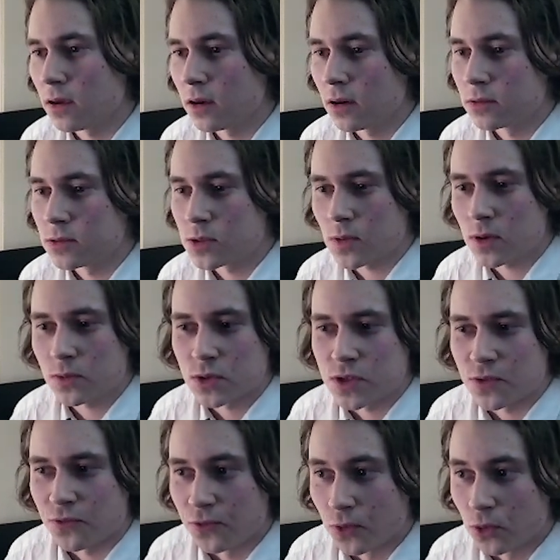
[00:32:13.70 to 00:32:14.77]
This one was a
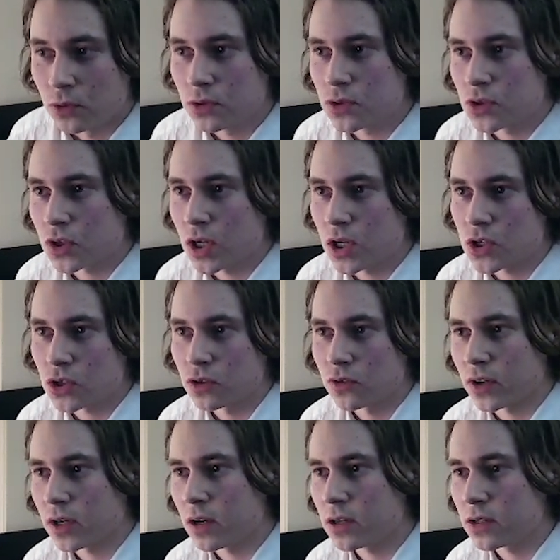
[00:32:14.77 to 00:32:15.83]
full illustration of
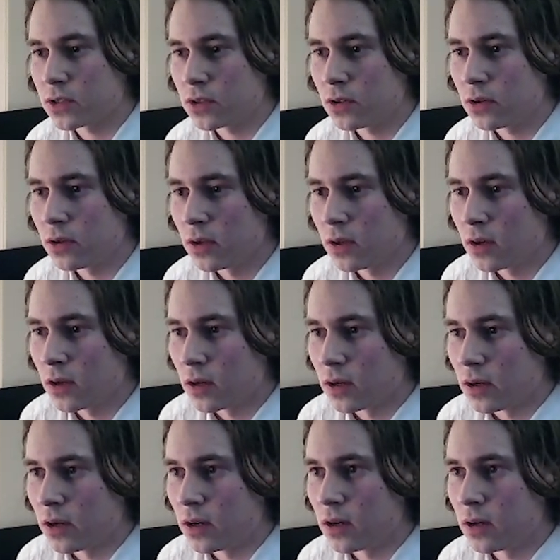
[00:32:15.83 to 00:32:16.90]
a character.
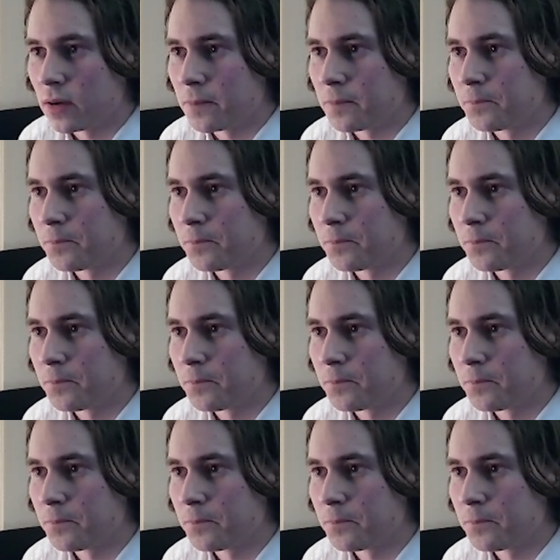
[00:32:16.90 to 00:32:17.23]
Um,